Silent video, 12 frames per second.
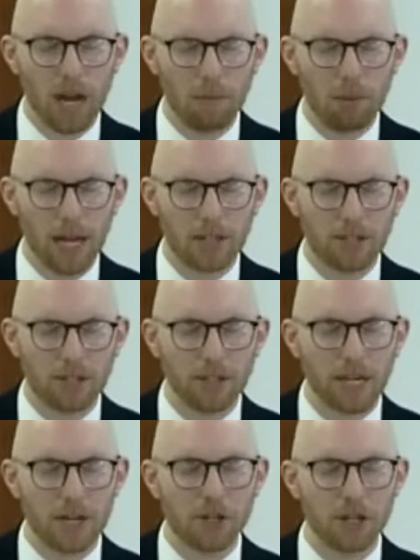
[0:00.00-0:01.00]
Uh, bless the
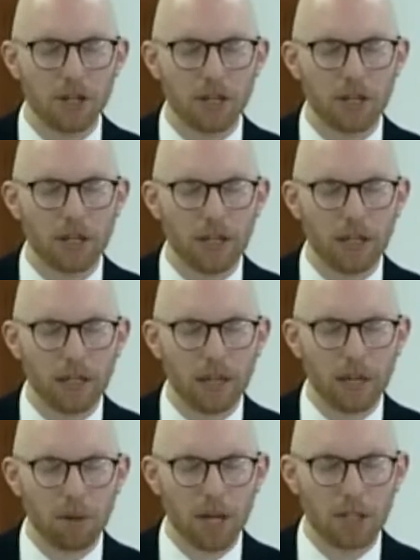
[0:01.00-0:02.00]
session.
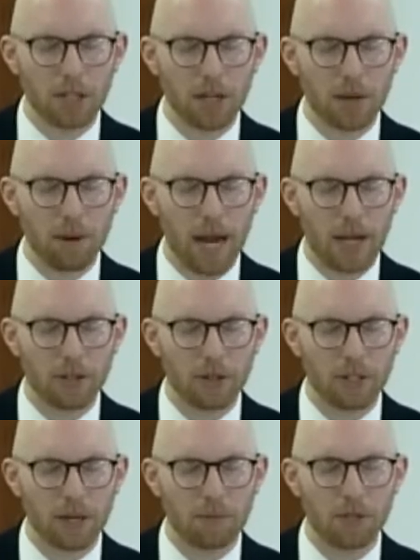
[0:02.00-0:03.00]
Uh, bless uh,
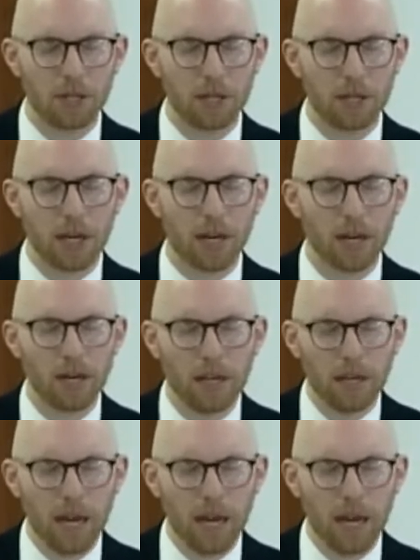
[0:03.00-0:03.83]
Pastor Tipton and,